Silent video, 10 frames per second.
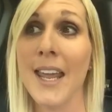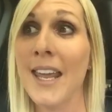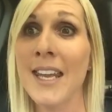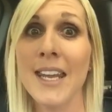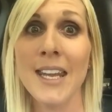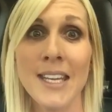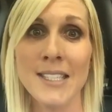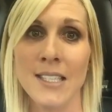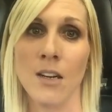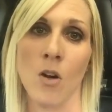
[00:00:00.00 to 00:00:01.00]
it
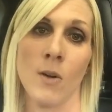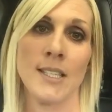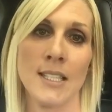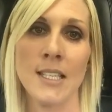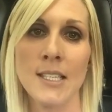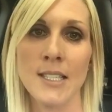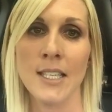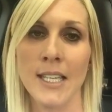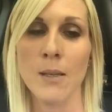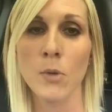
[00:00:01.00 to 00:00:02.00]
isn't always easy
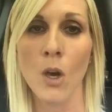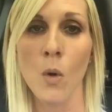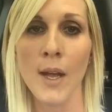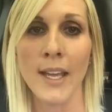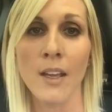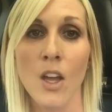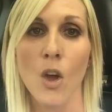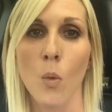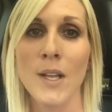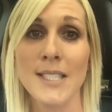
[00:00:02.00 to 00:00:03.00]
to keep going
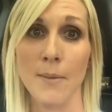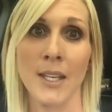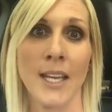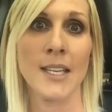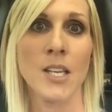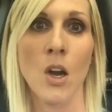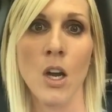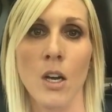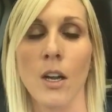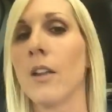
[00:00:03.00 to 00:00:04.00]
when something gets
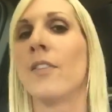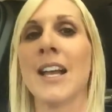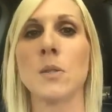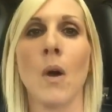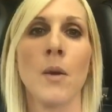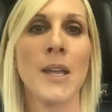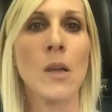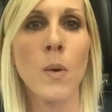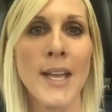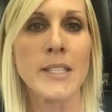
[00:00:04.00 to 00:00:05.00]
hard. That's why we
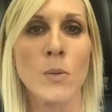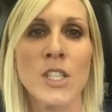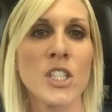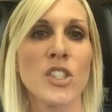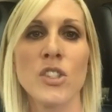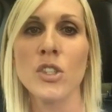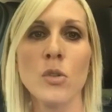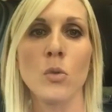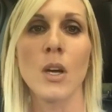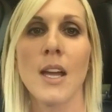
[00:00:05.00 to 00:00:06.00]
quit. We just
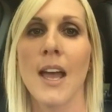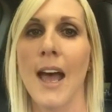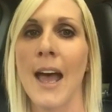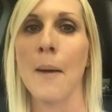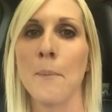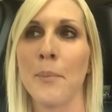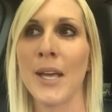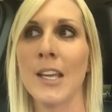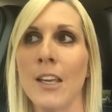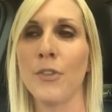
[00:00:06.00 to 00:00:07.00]
do.
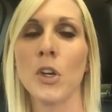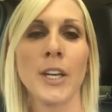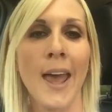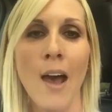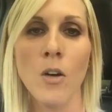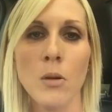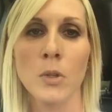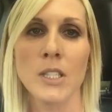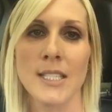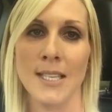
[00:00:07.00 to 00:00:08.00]
But if you're
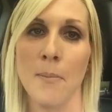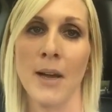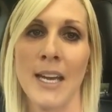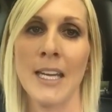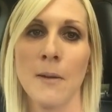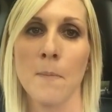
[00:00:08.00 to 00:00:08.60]
accountable to somebody,